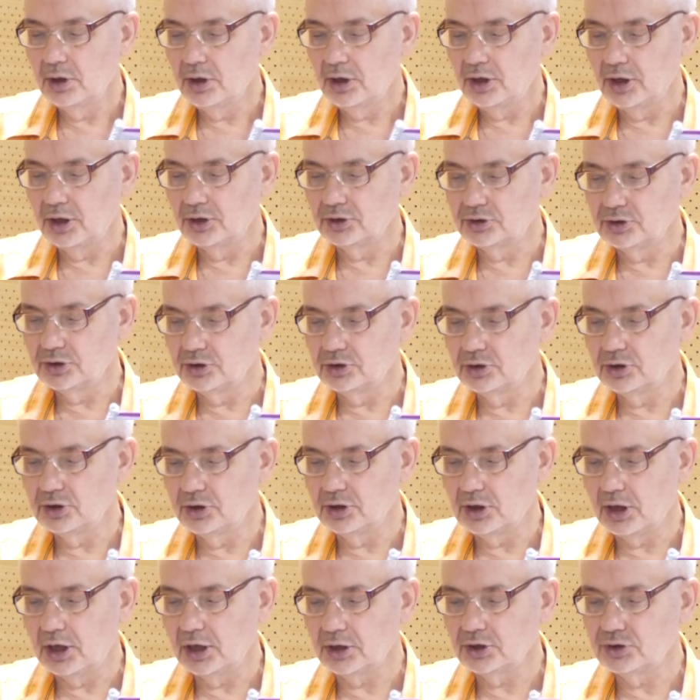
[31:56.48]
And
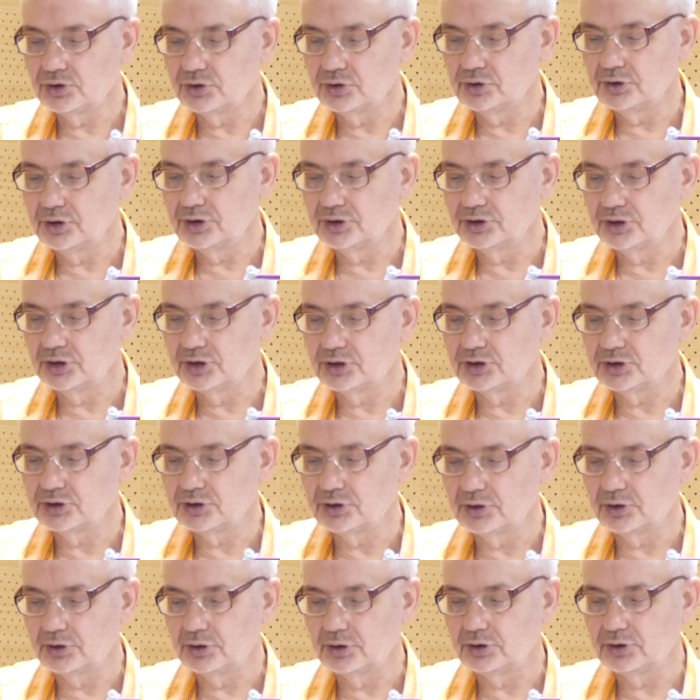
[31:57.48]
actually, this
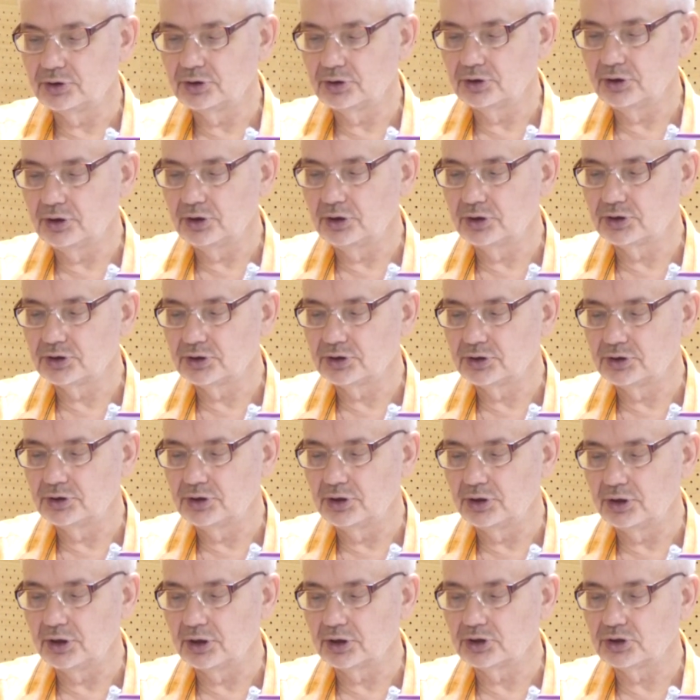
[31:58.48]
is
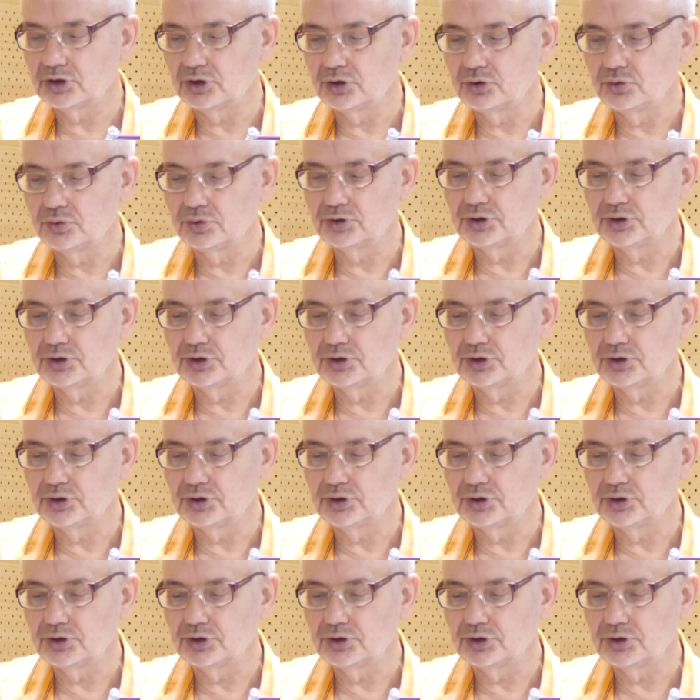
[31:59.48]
direction to